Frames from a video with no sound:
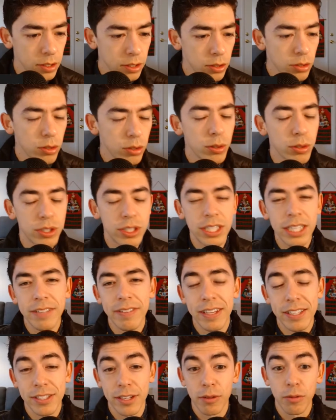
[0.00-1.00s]
Ooh, Steve
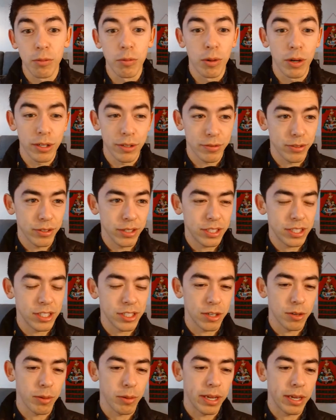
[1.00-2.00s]
has a wonderful. This is
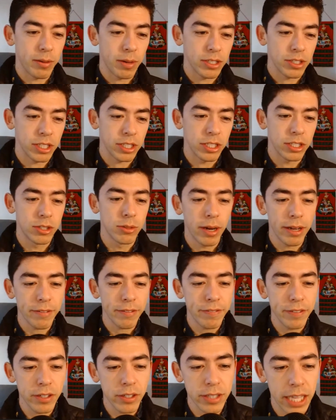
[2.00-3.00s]
a great question. Do I
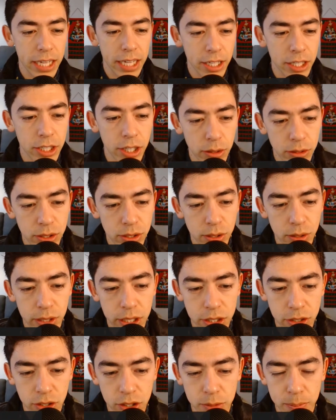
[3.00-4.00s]
feel that
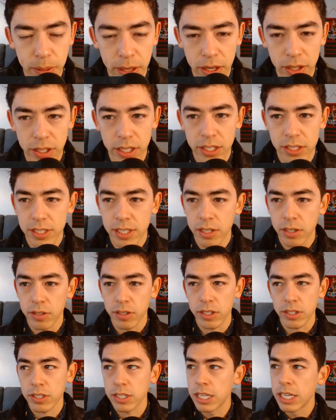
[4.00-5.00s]
GoToLister is better than
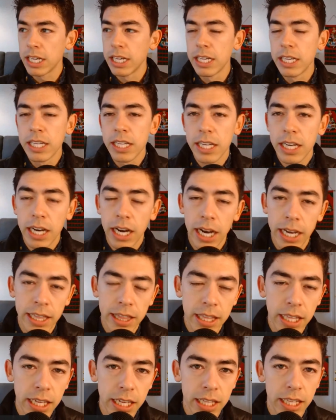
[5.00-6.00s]
AccelerList? I
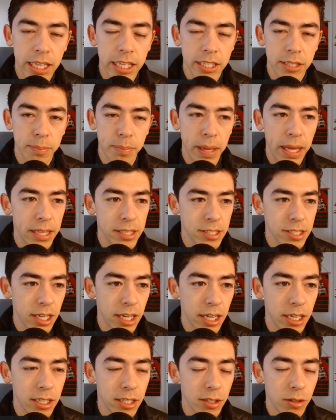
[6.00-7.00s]
think it depends
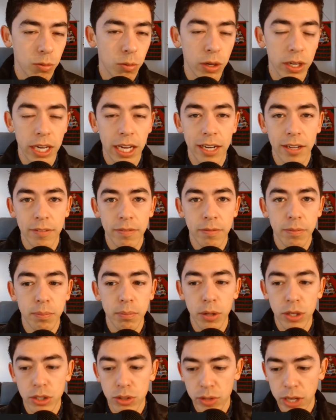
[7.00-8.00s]
on what kind of
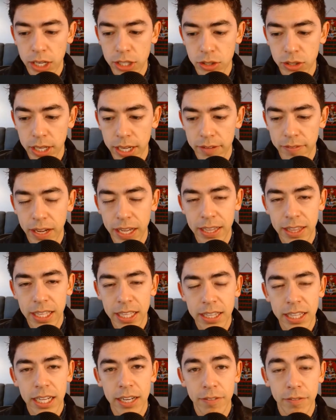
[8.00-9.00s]
book strategy you have. I
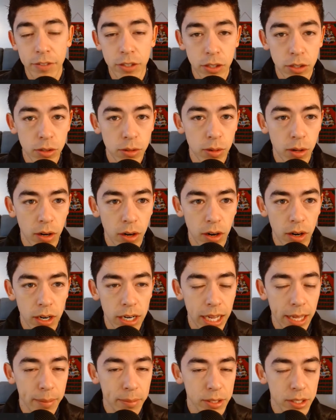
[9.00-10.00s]
think that if you are
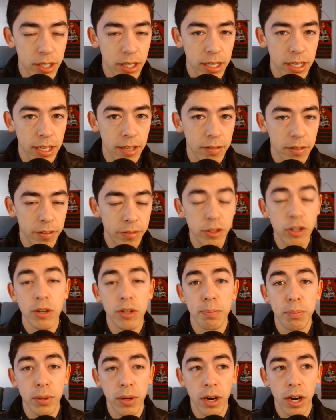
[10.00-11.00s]
an Amazon, if you're
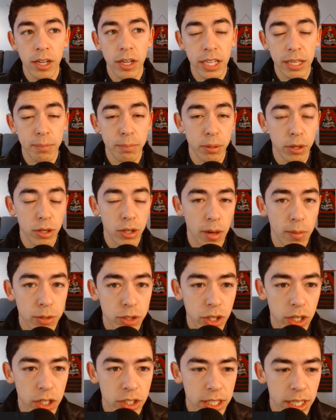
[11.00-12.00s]
an online book
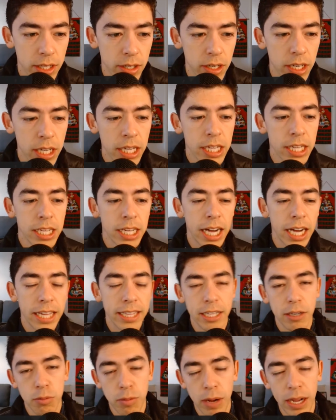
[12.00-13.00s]
arbitrage seller, I
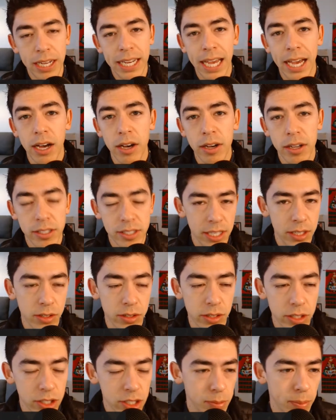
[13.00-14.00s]
think right now
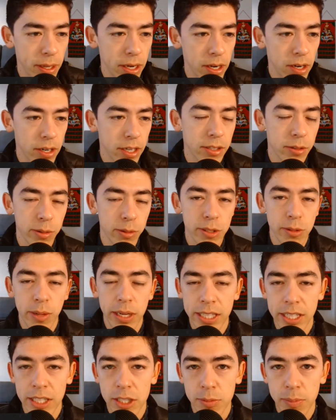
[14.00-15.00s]
AccelerList is better. And the reason why I
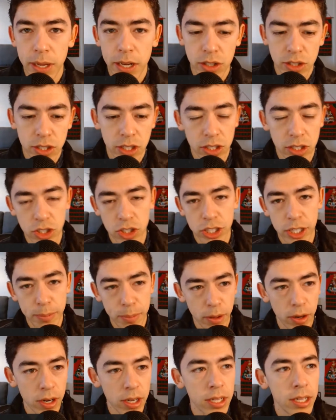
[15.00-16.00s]
think it's better is because it's
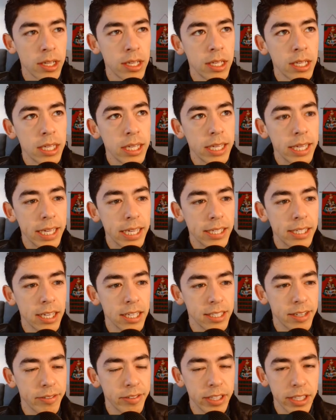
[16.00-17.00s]
cheaper. It
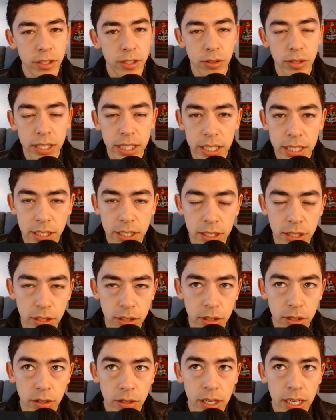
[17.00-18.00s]
does everything you need it to
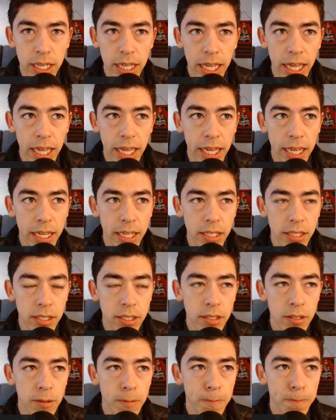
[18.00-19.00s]
do, and
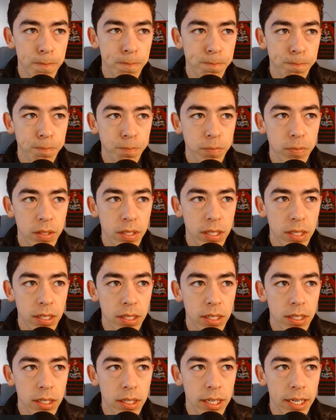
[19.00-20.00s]

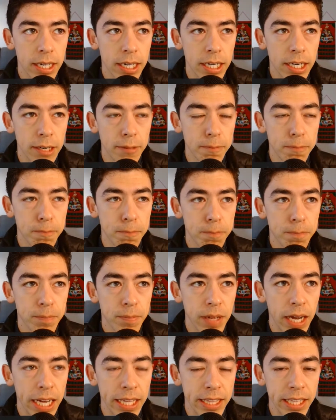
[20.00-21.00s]
um,
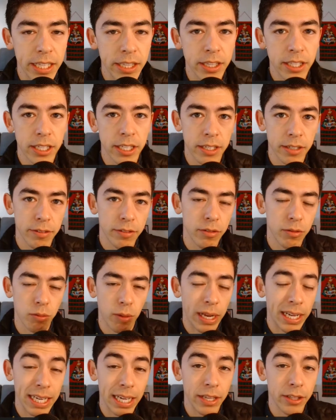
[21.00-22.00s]
I think the
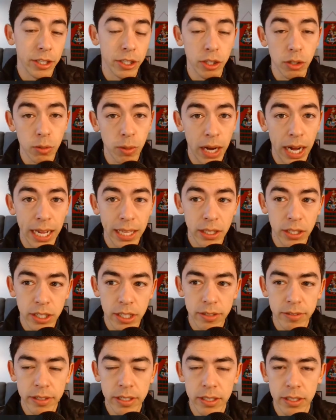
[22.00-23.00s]
right now the UI look
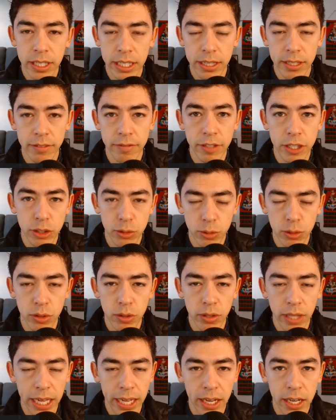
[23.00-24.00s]
of it, like the
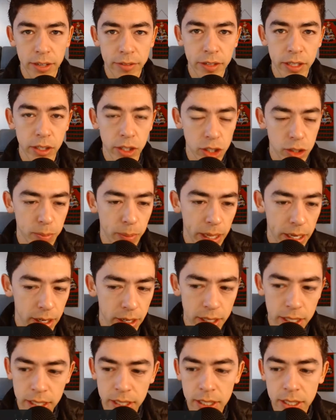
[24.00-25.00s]
visual layout of it, looks better.